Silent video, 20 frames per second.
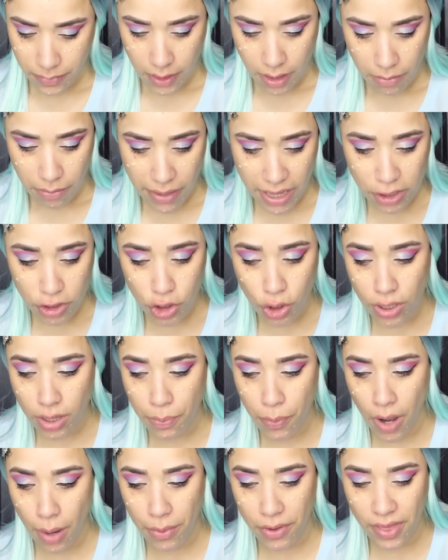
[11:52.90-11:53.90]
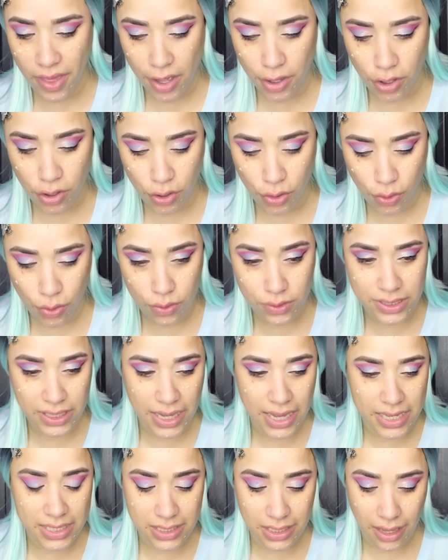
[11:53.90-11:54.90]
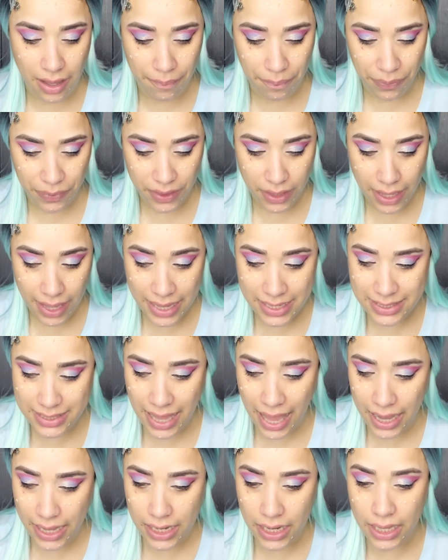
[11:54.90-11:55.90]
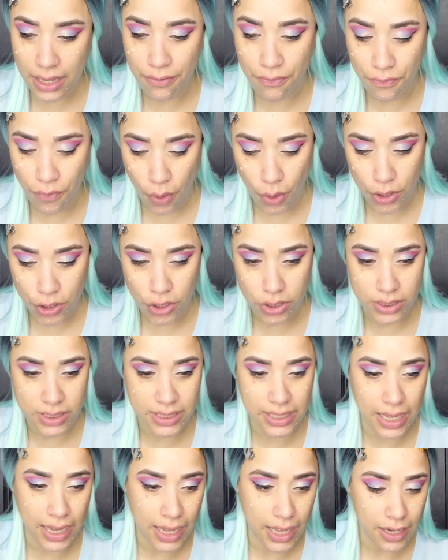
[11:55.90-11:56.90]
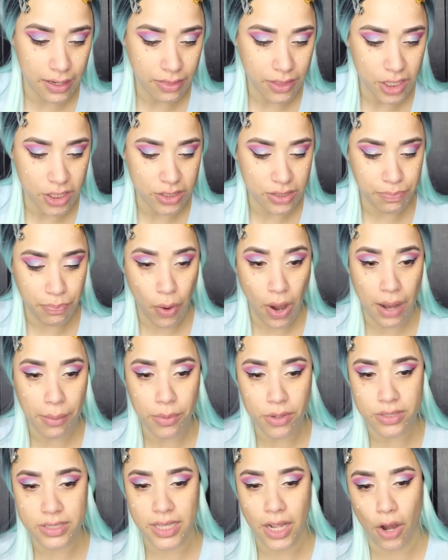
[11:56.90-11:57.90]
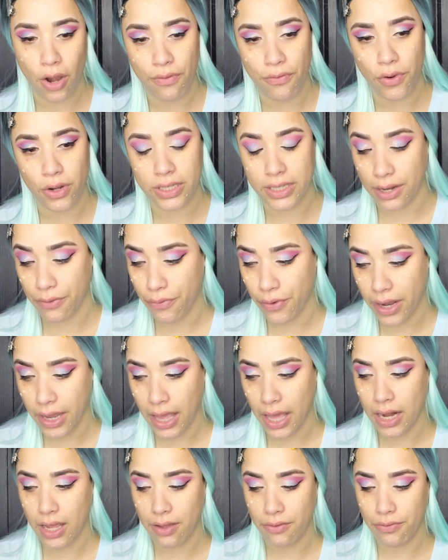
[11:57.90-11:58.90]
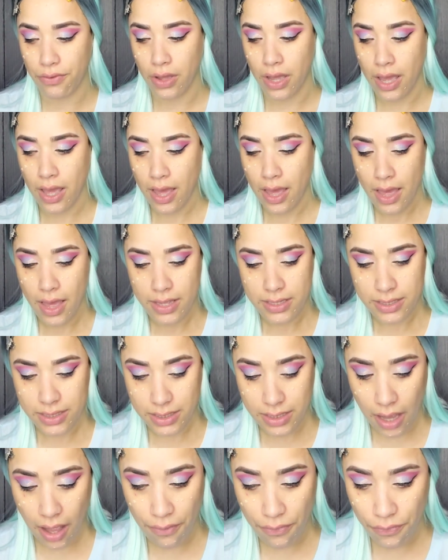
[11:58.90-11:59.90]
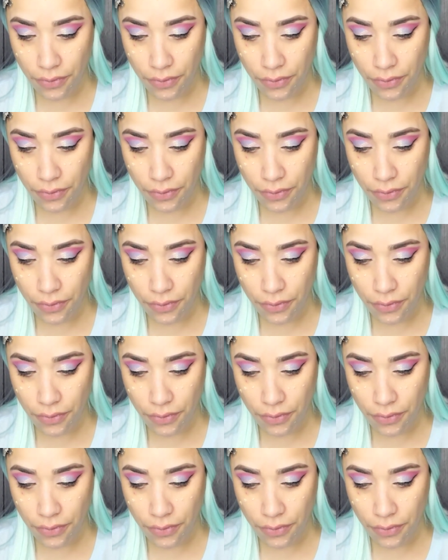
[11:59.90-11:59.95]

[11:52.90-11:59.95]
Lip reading: make sure the primer that you use is exactly for your skin. There's primers that are for different kind of stuff